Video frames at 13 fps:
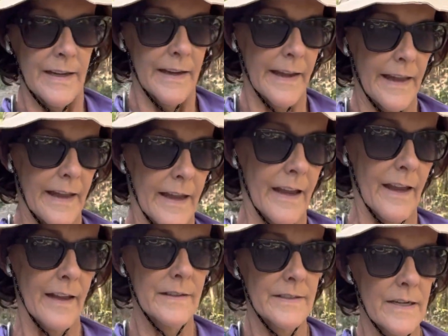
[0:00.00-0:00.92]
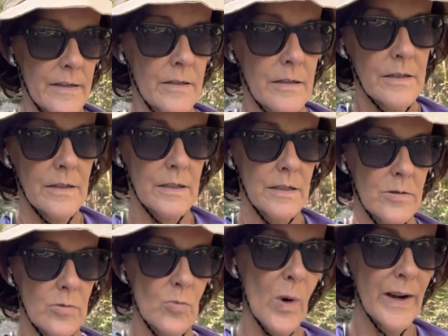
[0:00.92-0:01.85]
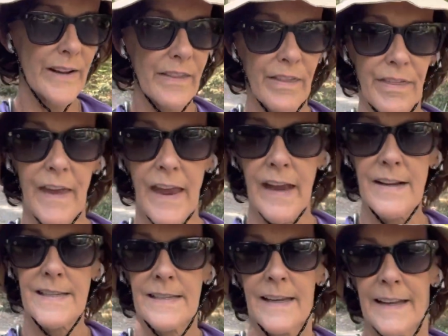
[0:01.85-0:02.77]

And one of the things,